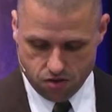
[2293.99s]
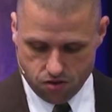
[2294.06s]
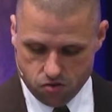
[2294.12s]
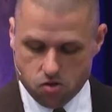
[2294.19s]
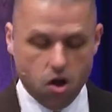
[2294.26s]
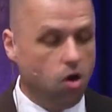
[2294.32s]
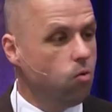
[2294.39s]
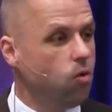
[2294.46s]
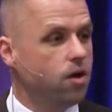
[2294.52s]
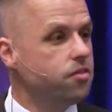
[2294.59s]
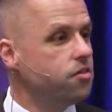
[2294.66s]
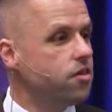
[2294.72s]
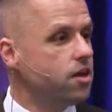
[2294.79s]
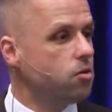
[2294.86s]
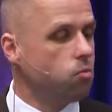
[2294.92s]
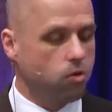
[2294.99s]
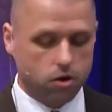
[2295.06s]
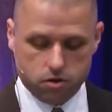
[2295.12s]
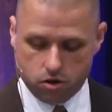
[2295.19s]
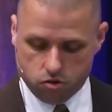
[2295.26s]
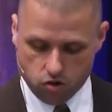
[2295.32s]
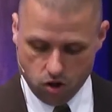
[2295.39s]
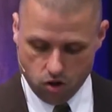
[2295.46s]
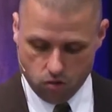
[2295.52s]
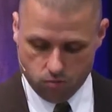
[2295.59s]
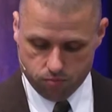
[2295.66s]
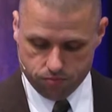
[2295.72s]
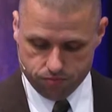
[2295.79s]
no one said a word to Job,